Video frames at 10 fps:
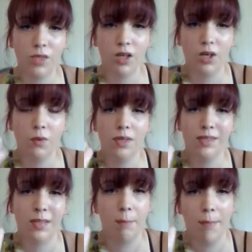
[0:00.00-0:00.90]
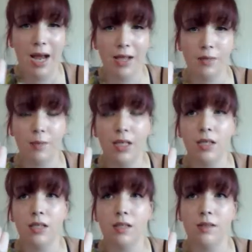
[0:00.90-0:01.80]
don't want to say matte
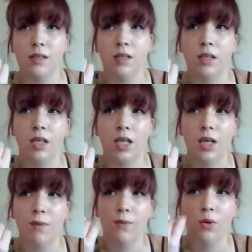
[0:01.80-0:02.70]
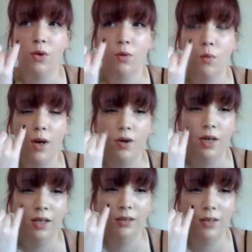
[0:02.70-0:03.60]
because if you're
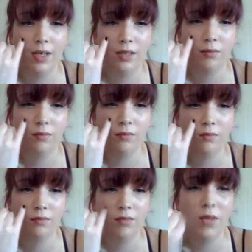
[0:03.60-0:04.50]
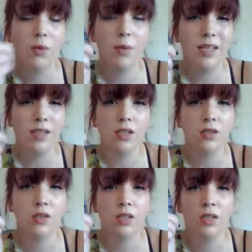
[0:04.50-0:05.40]
wearing like, it will basically
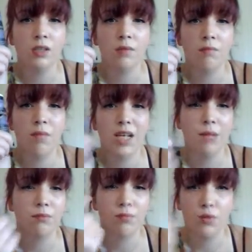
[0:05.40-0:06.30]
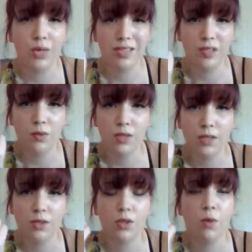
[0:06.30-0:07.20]
become
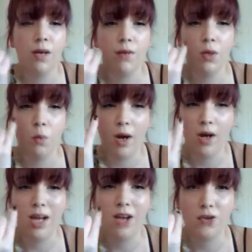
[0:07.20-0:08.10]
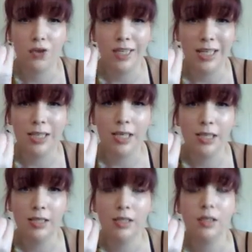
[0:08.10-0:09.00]
translucent. So whatever you're wearing underneath
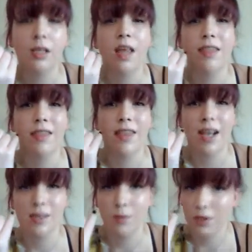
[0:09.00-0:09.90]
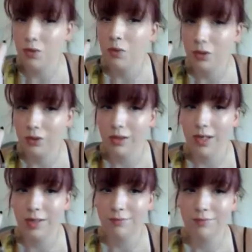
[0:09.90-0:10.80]
it, that's what you will look like.